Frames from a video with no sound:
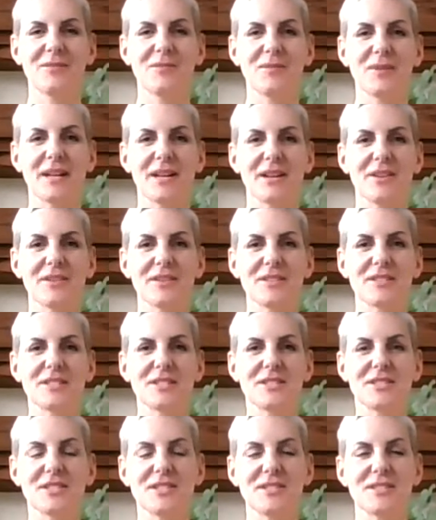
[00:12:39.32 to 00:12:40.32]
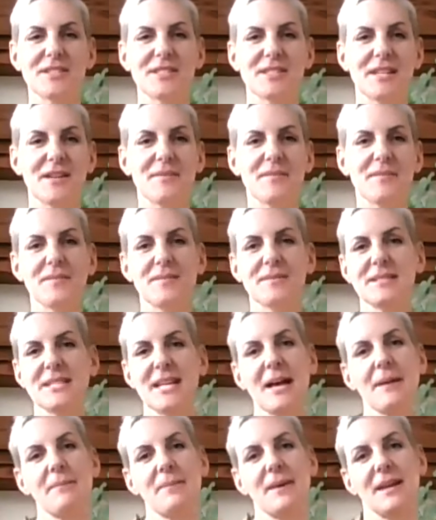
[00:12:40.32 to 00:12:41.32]
We're going to do some
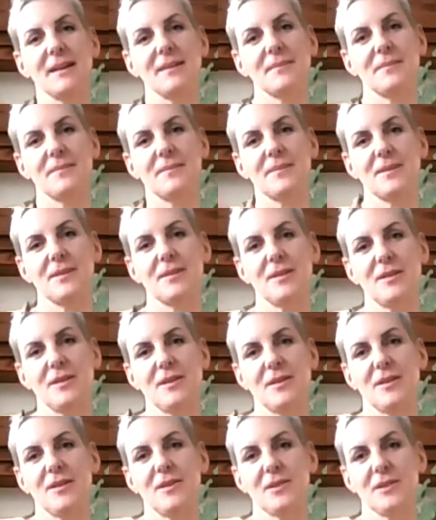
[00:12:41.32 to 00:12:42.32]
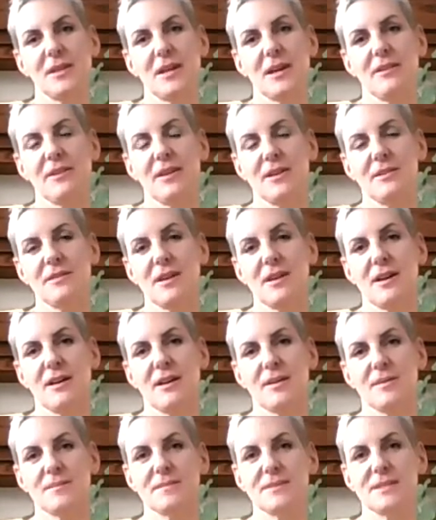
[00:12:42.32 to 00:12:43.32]
tapping on our own
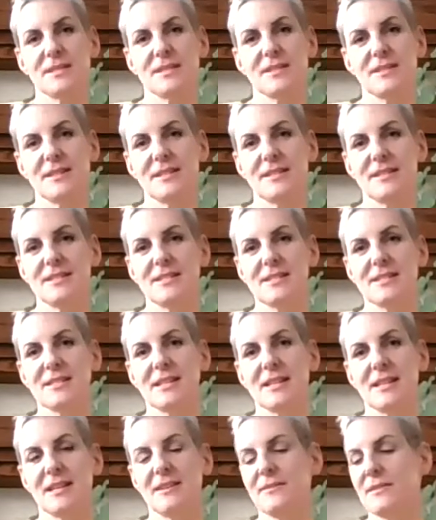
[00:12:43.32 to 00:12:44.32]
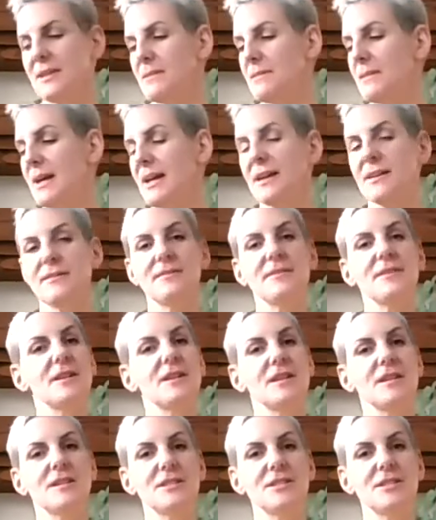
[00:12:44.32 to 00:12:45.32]
arms. This is a lovely way of
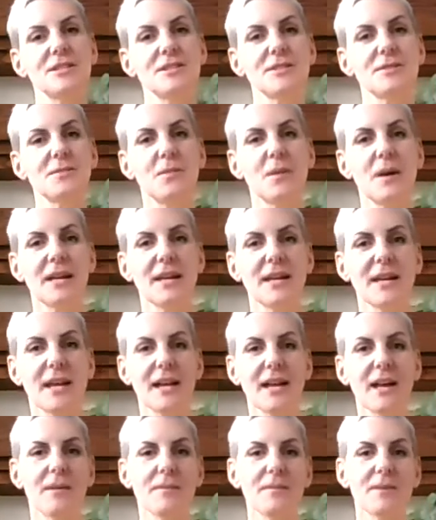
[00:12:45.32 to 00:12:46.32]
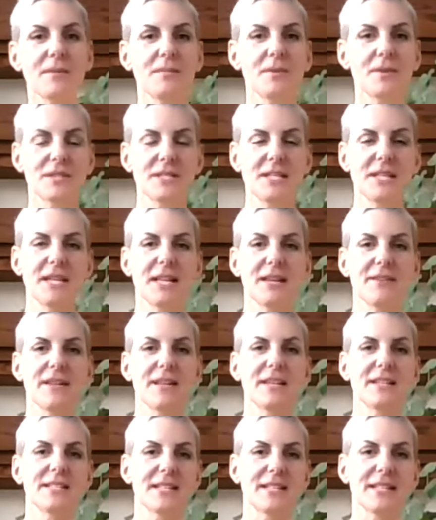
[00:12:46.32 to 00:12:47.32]
just waking up the body,
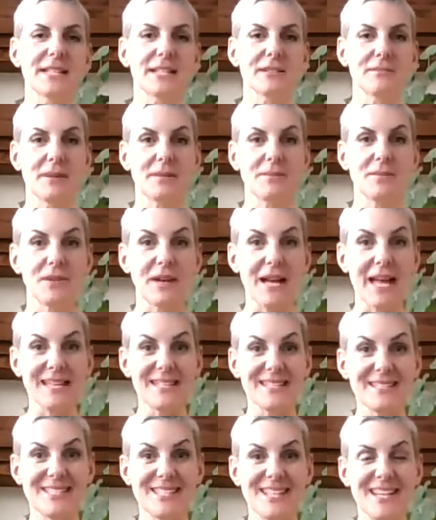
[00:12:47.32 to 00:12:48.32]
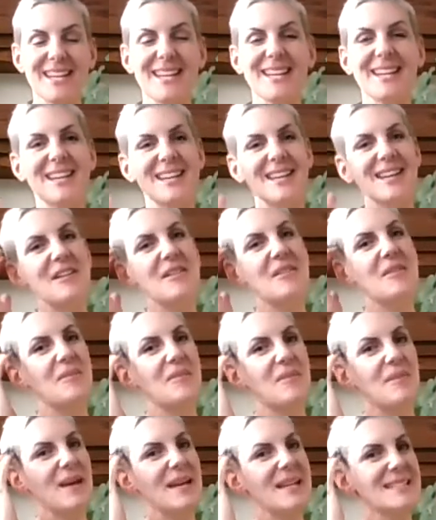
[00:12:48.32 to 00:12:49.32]
giving it a little bit more energy,
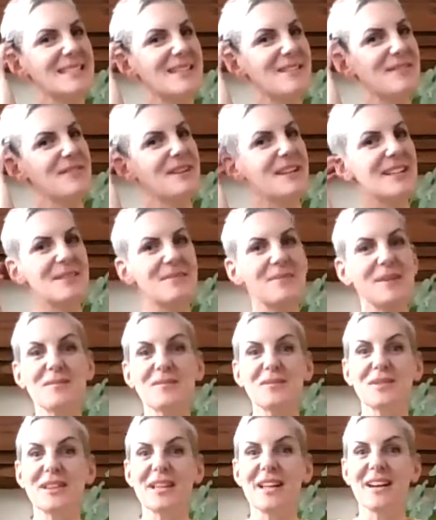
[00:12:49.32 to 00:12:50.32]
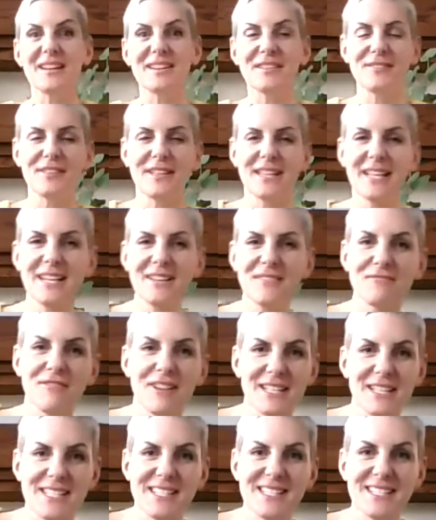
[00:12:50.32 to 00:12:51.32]
makes it feel a bit more lively and
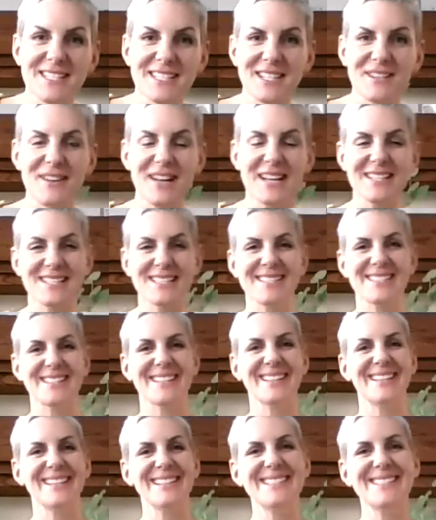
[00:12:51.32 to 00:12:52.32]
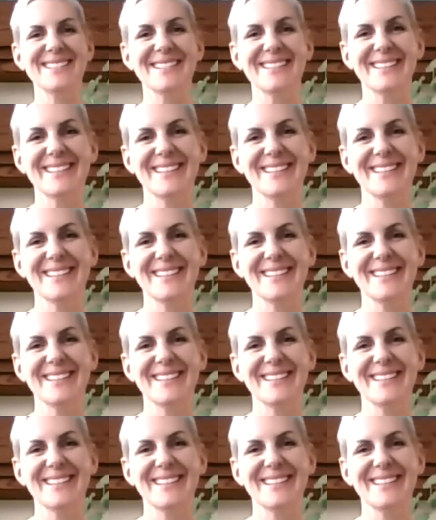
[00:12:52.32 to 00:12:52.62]
ready to do exercise.